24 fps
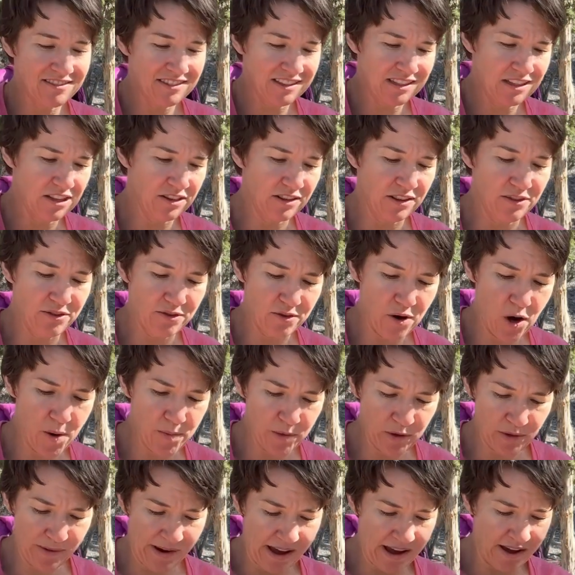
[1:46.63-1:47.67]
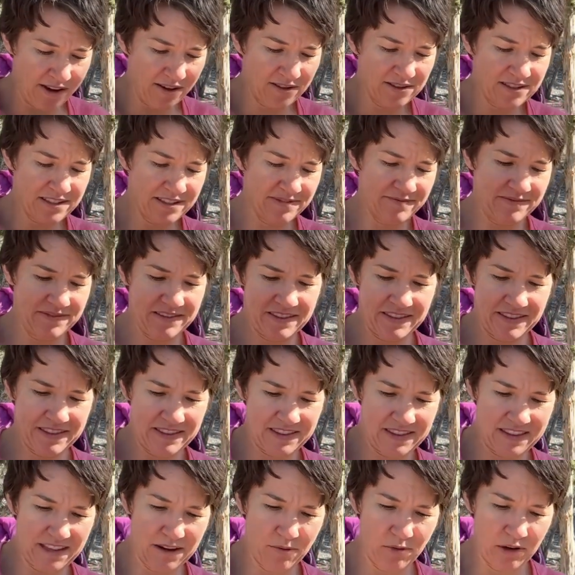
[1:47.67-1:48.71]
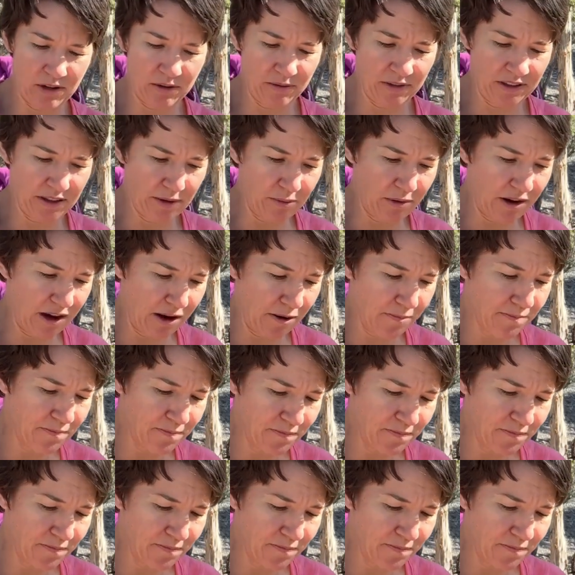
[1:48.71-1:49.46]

You can throw them around. They work really well.